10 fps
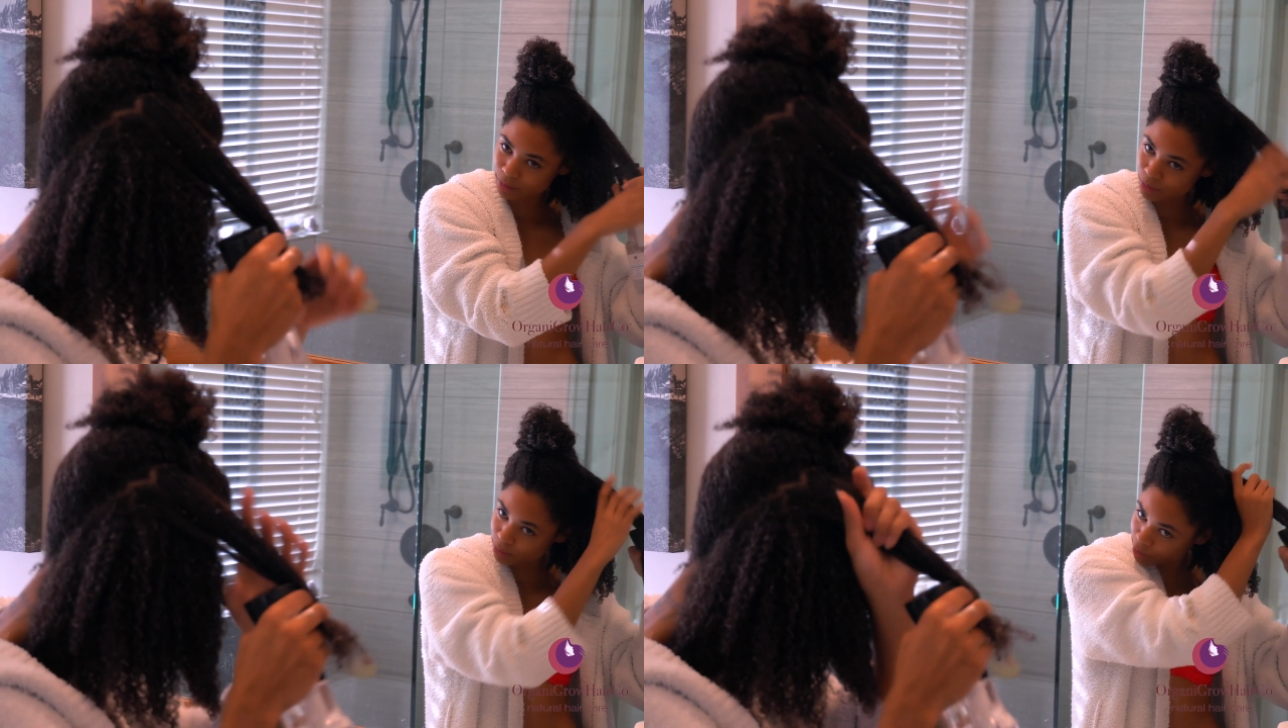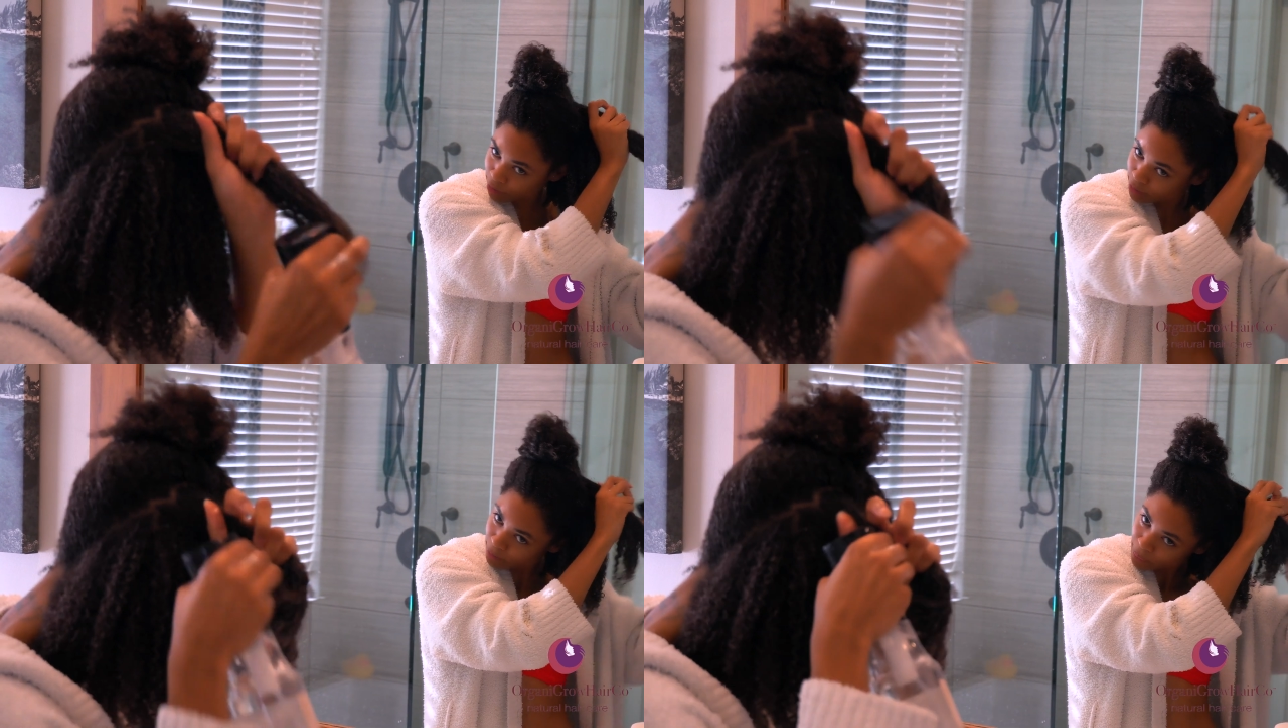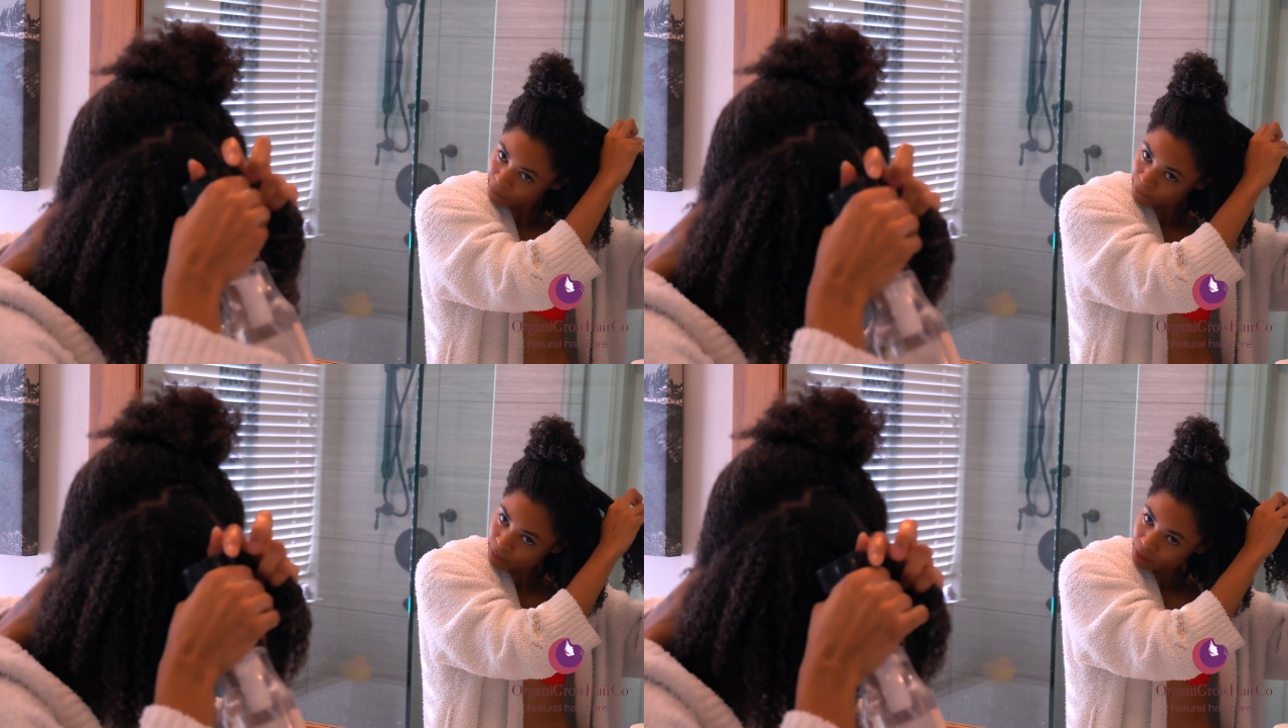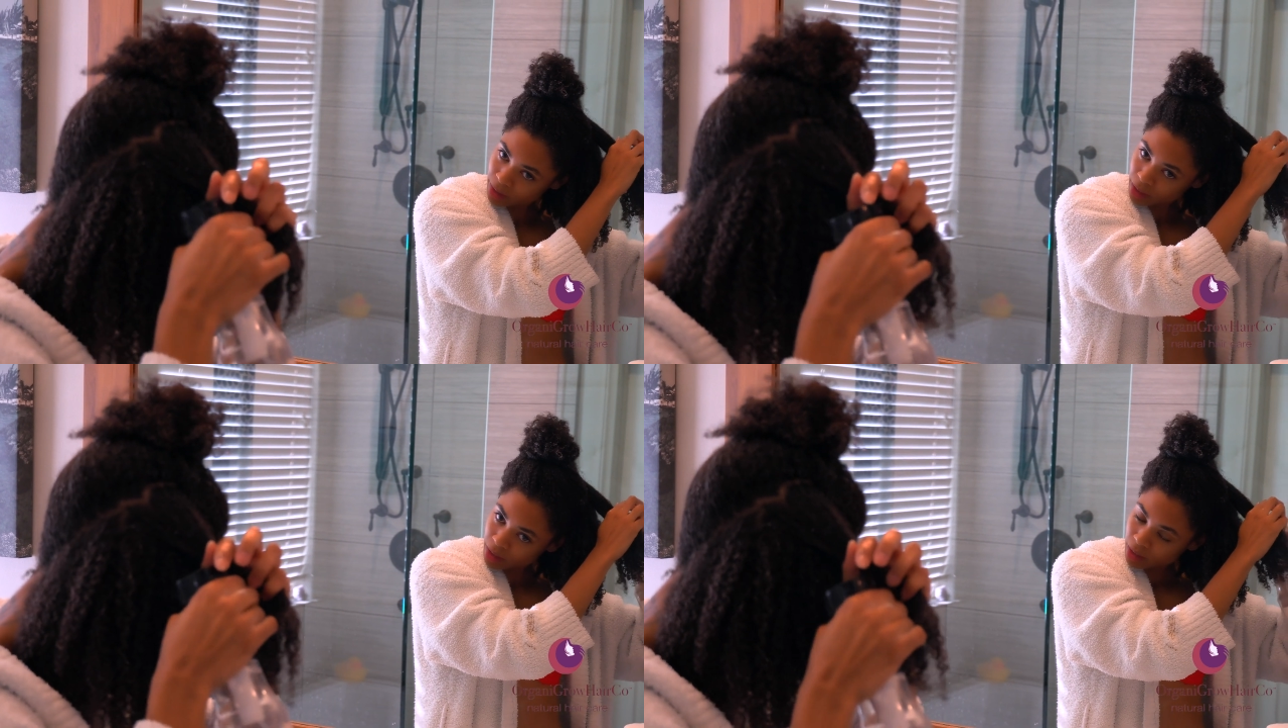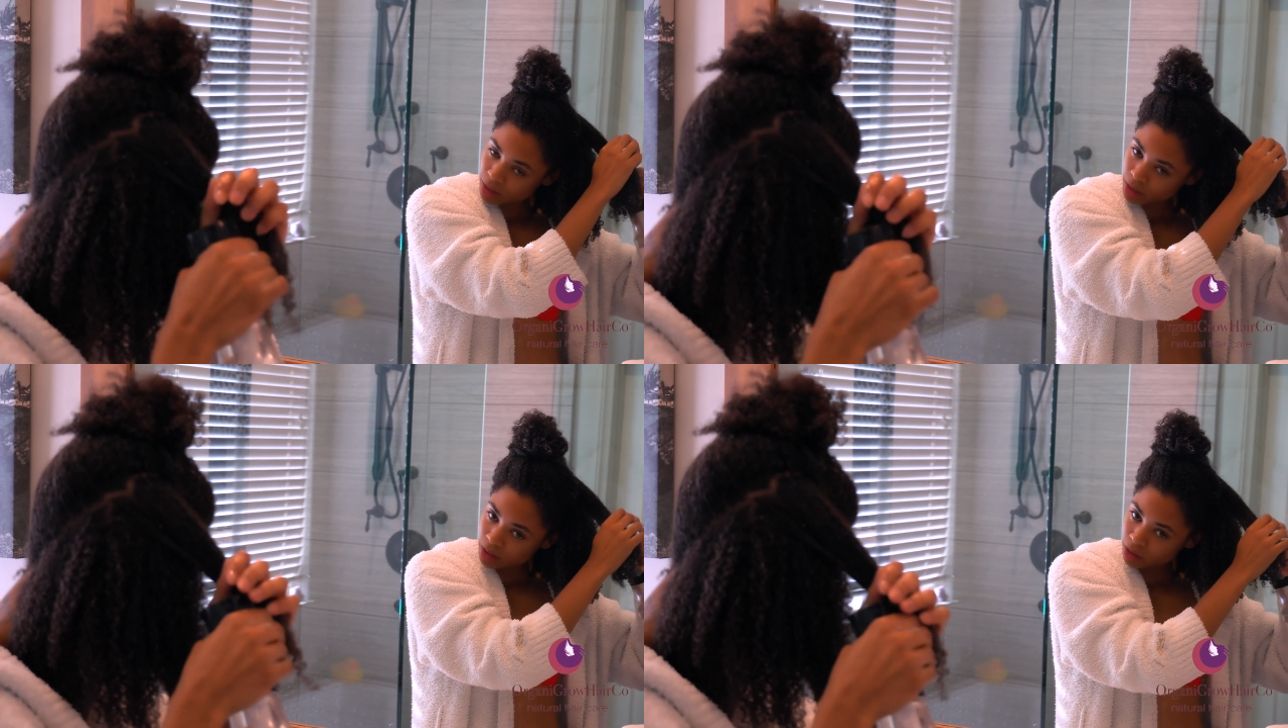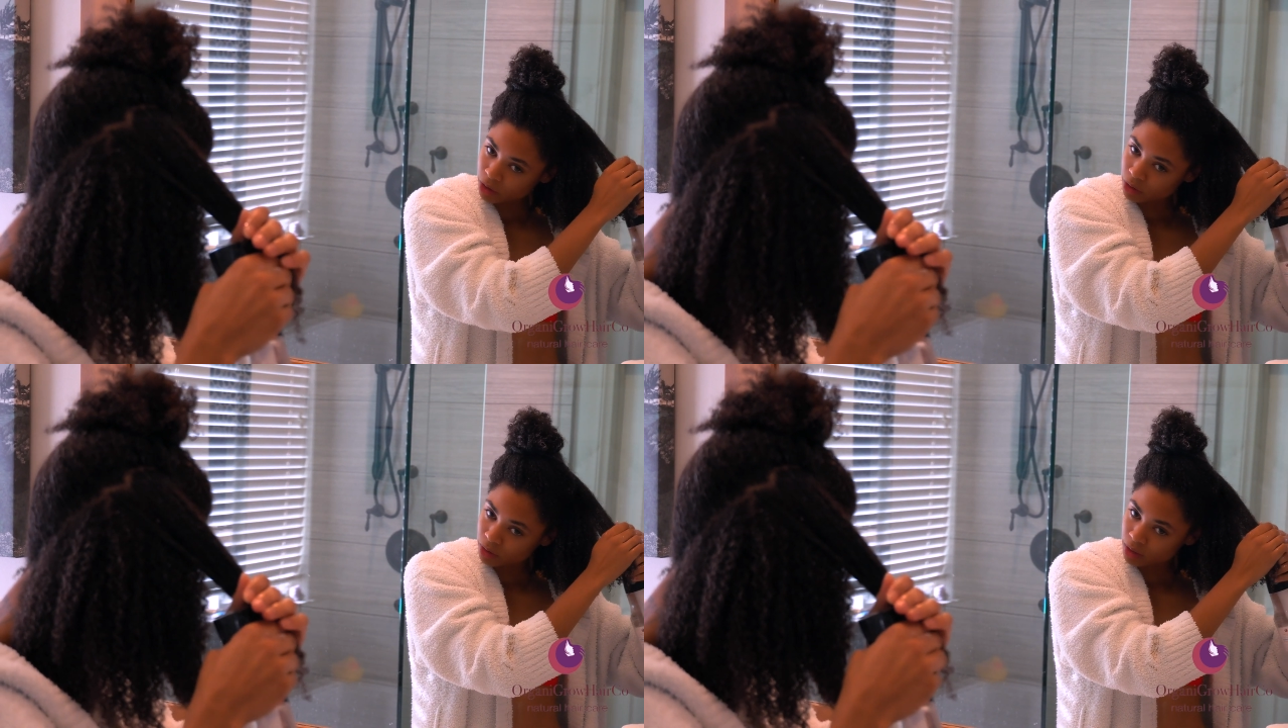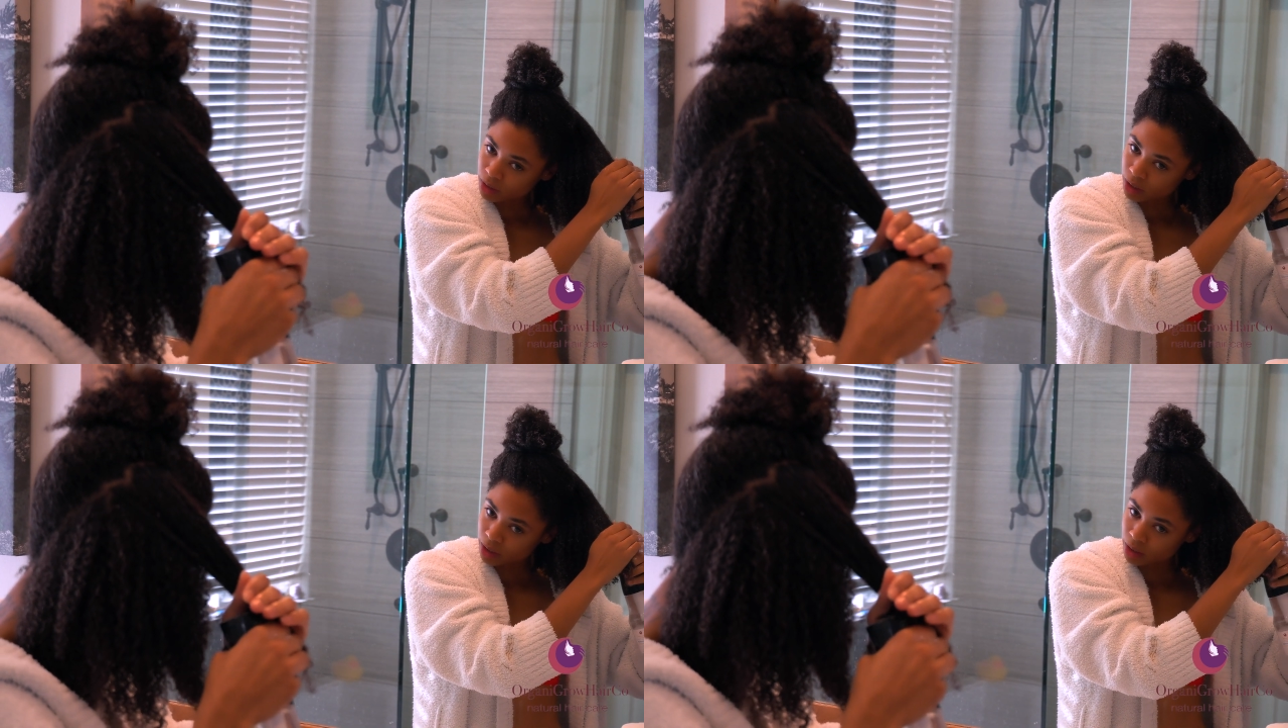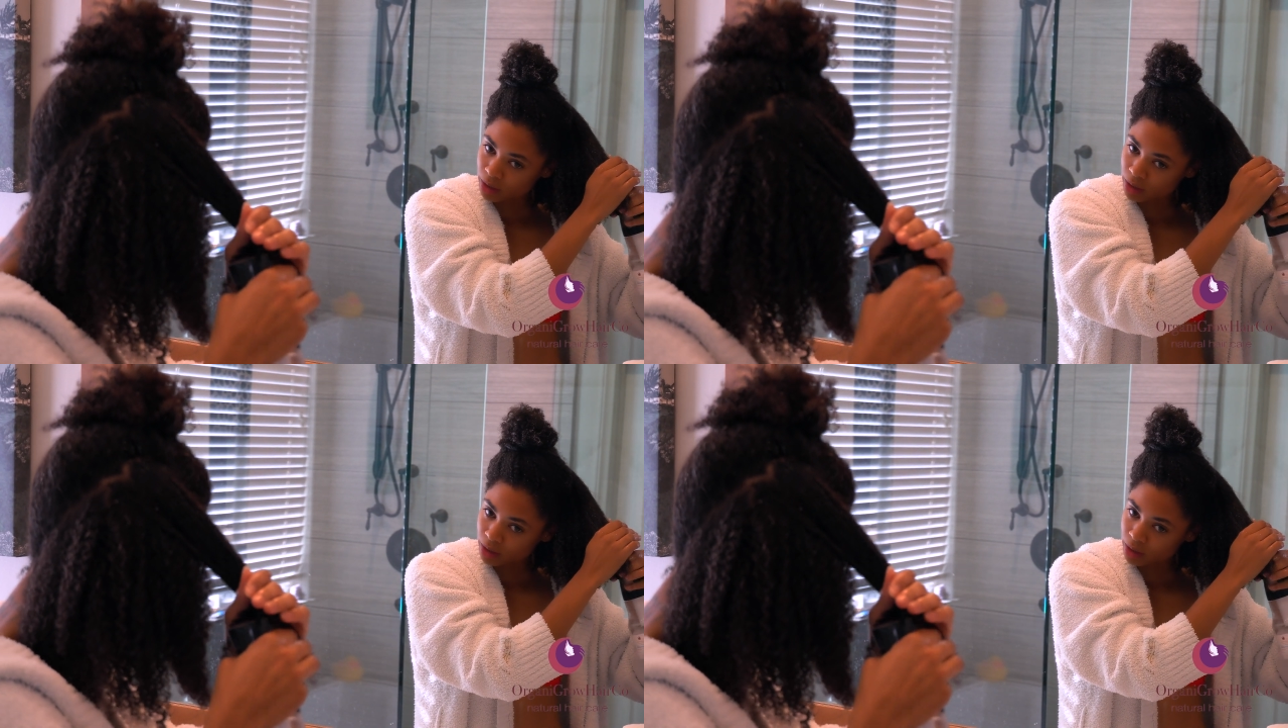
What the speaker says: moment. And currently I